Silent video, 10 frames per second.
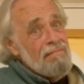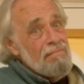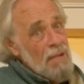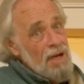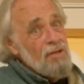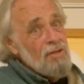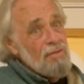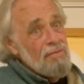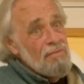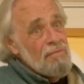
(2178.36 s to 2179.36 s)
Mind
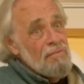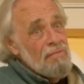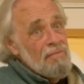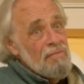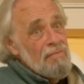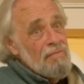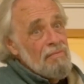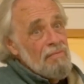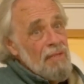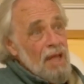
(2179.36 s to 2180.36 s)
you.
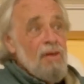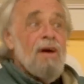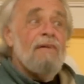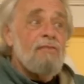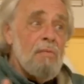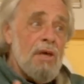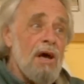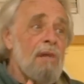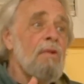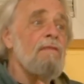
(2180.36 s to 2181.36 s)
And you have to be
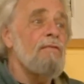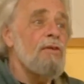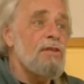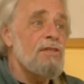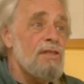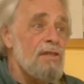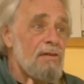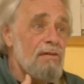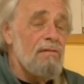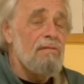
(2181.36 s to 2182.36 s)
humble for this
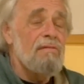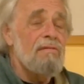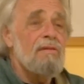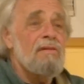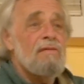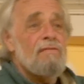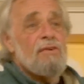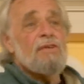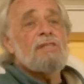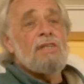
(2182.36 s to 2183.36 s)

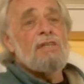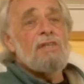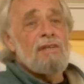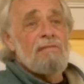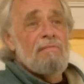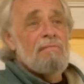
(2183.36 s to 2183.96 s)
teaching.